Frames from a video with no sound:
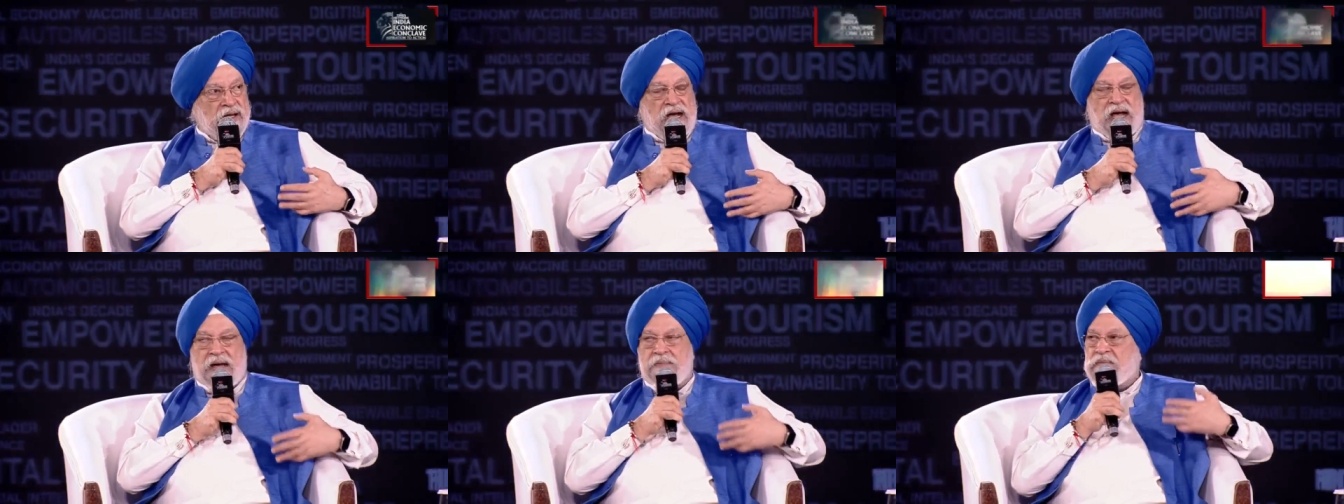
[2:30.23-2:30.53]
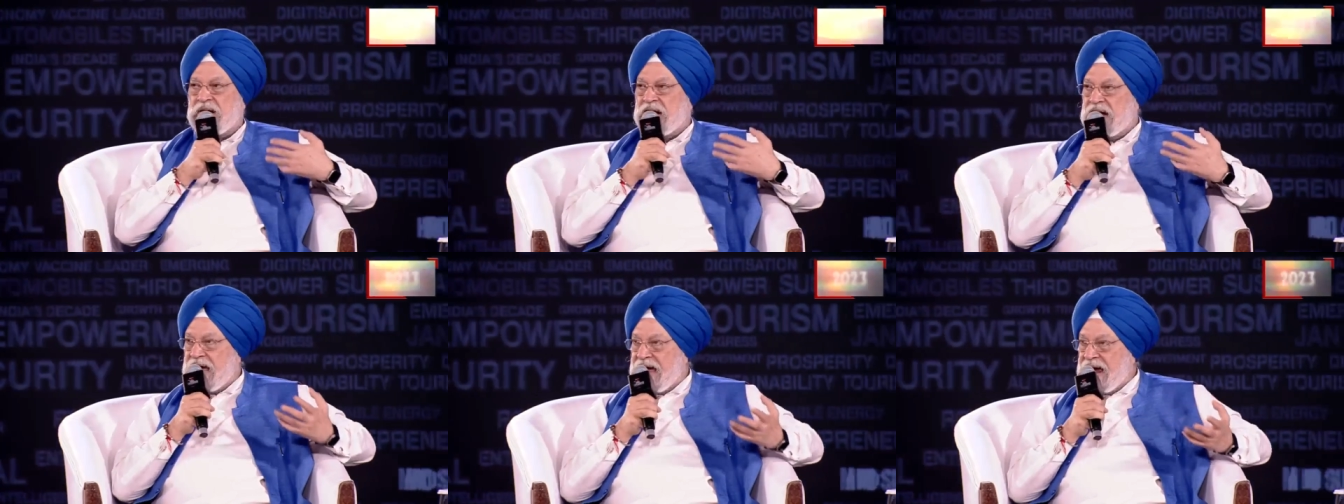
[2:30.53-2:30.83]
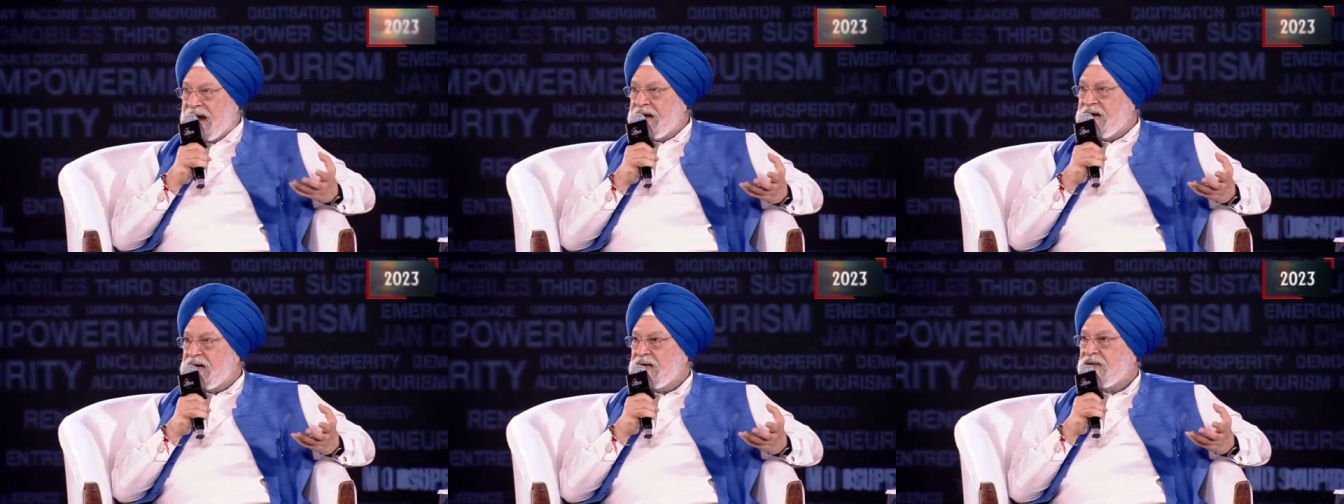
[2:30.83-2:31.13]
I'm
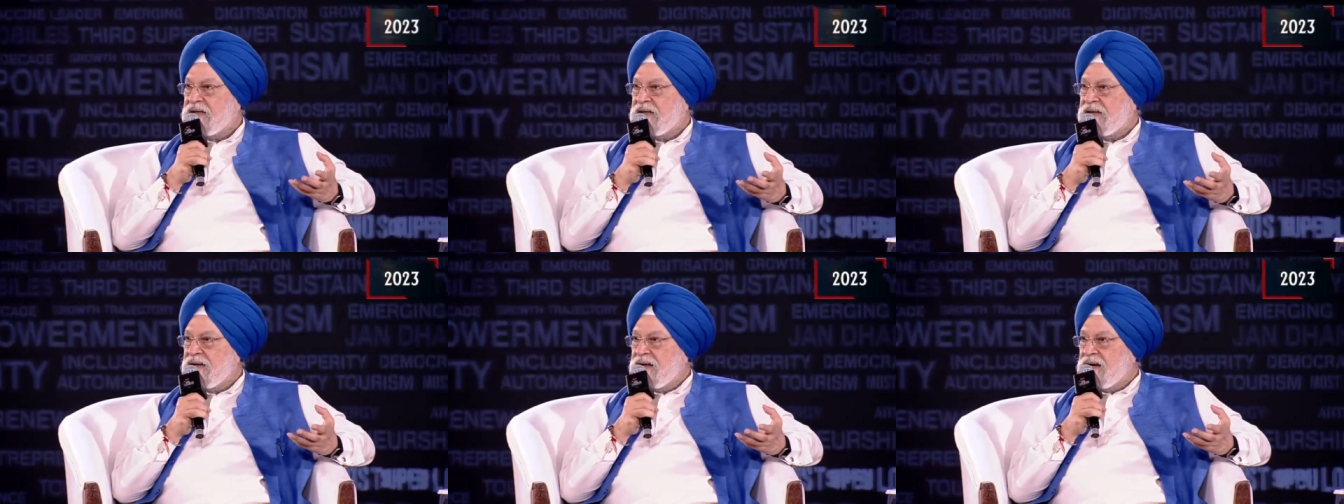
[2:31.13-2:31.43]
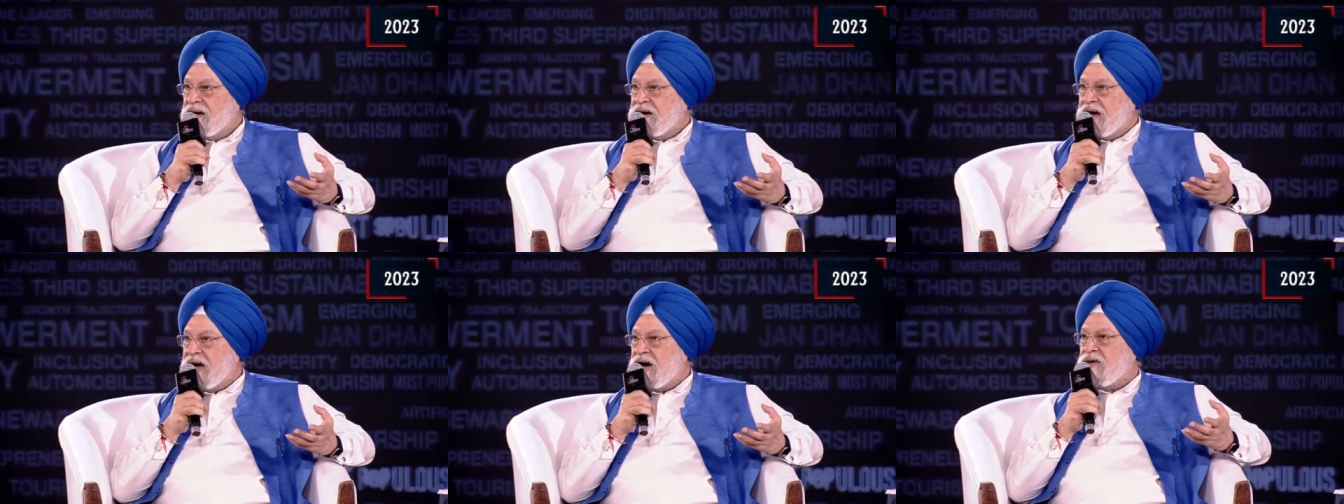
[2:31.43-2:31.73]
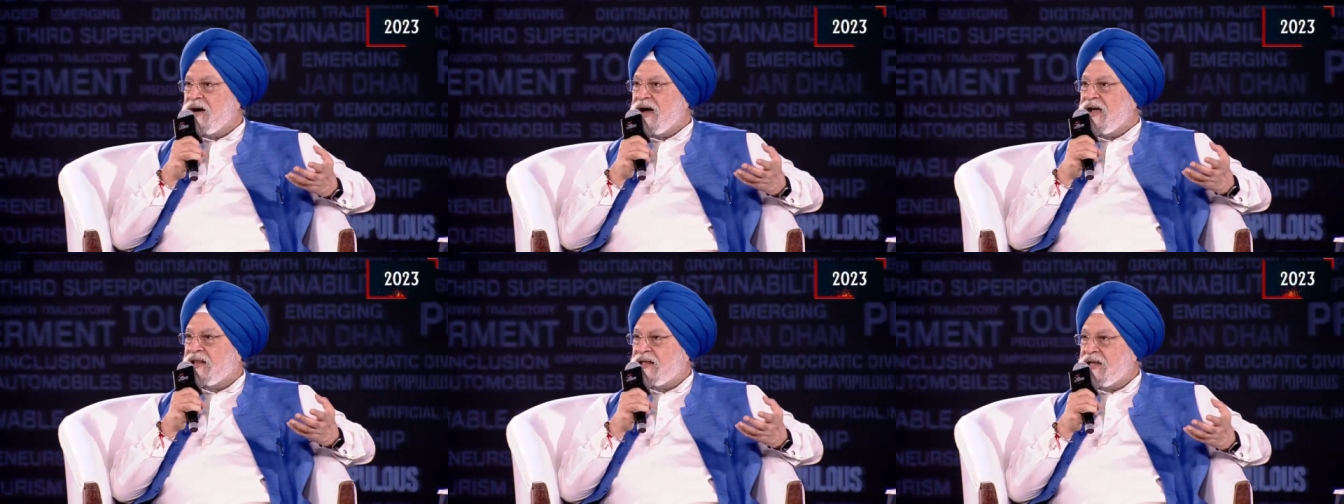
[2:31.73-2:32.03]
glad.
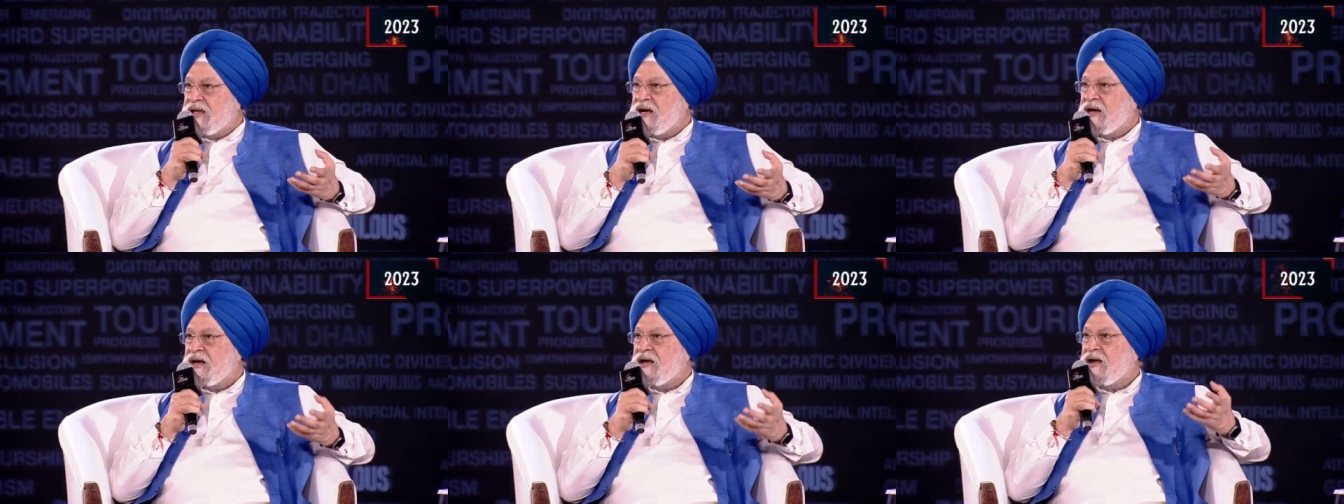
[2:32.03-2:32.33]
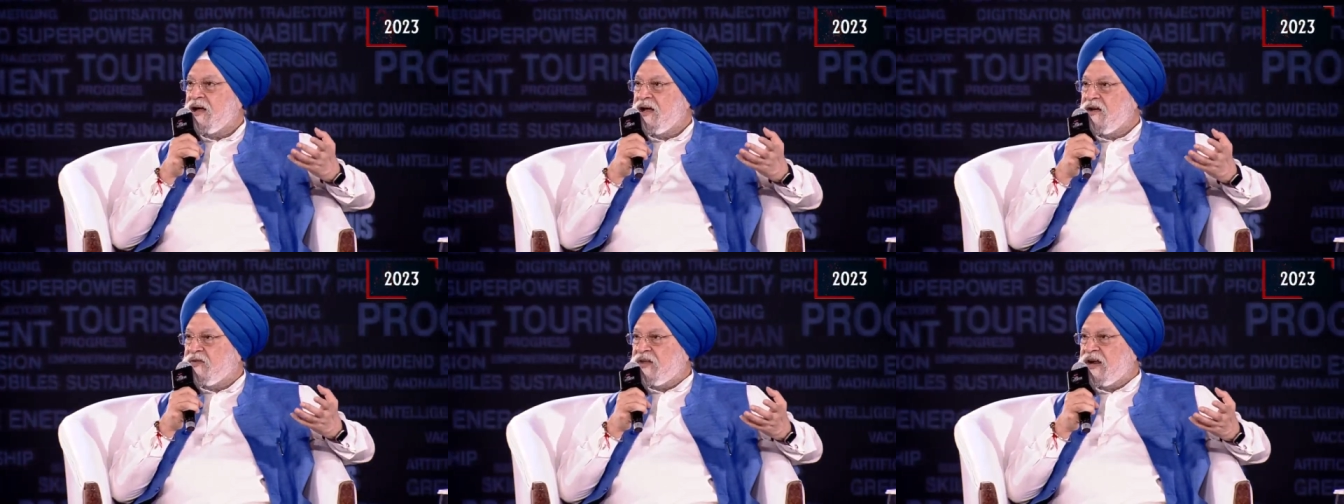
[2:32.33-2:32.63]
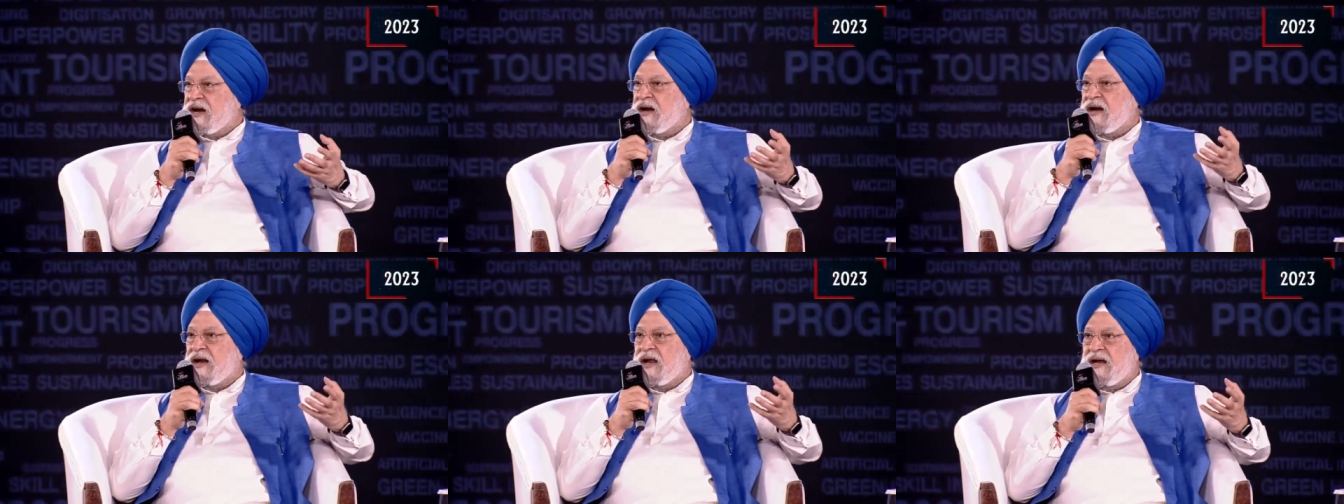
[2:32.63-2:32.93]
Now I think if
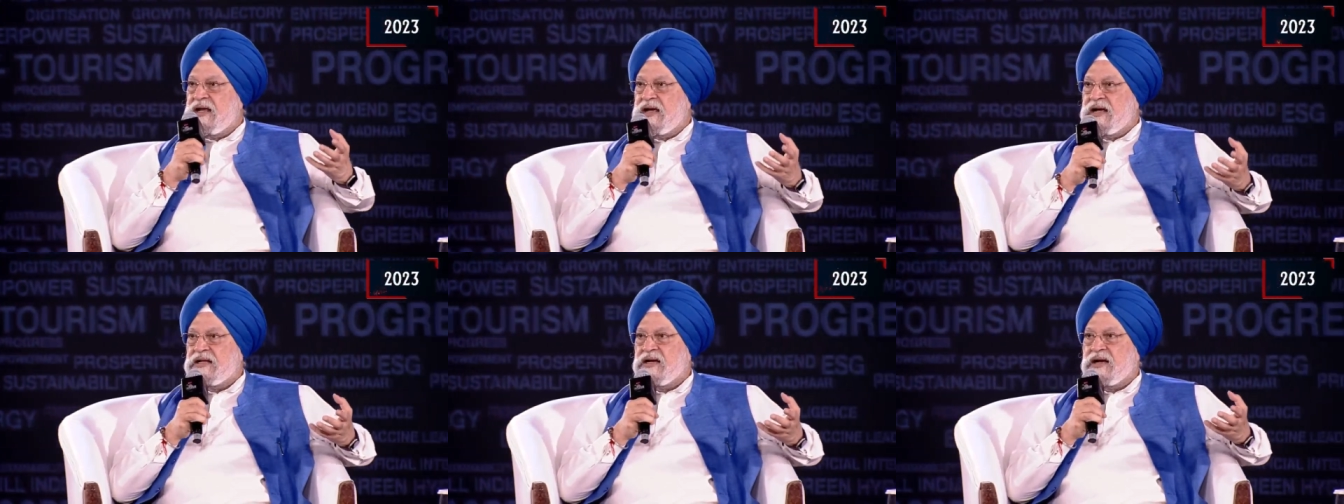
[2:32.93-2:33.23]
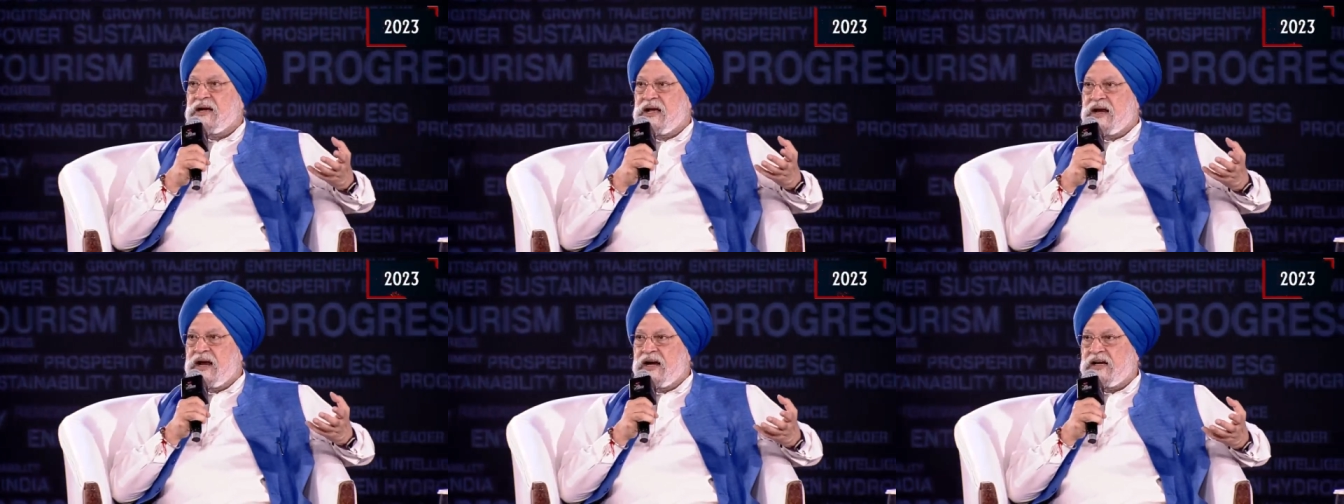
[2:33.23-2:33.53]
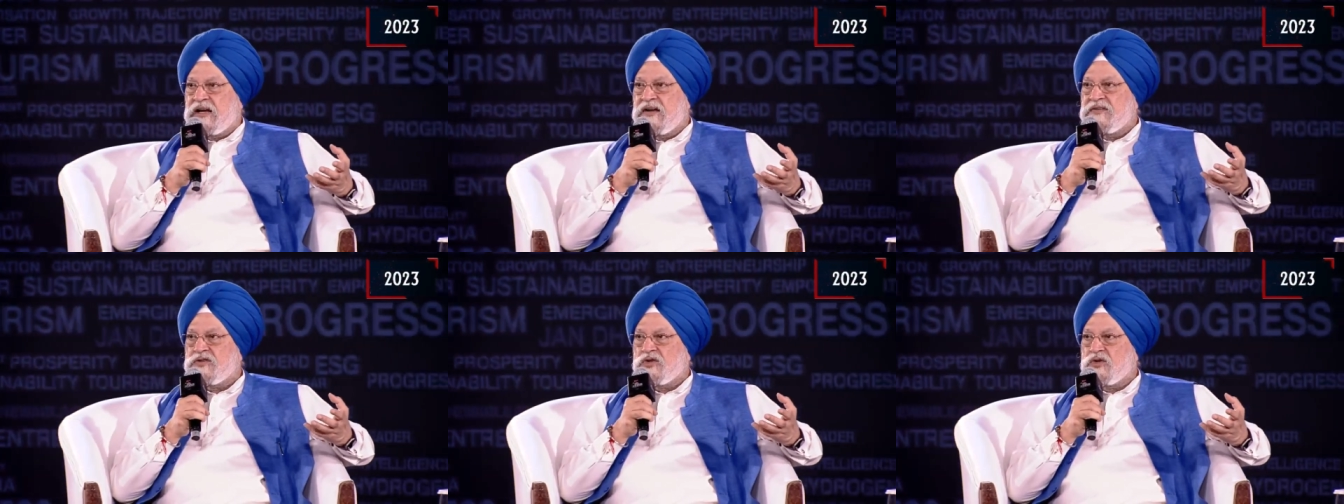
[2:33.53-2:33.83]
there are any other
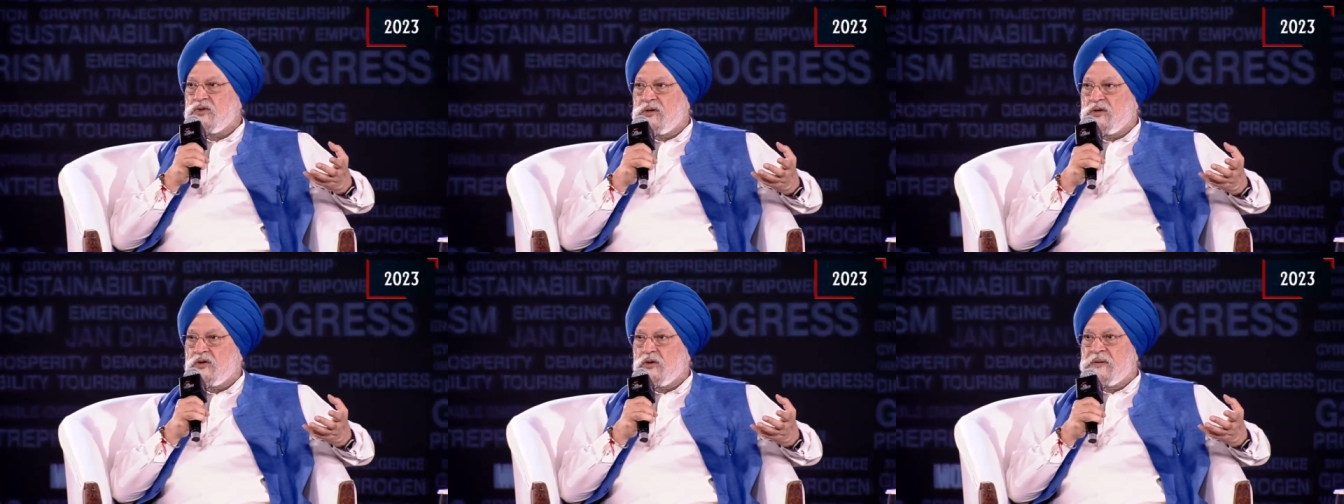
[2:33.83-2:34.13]
correctives to,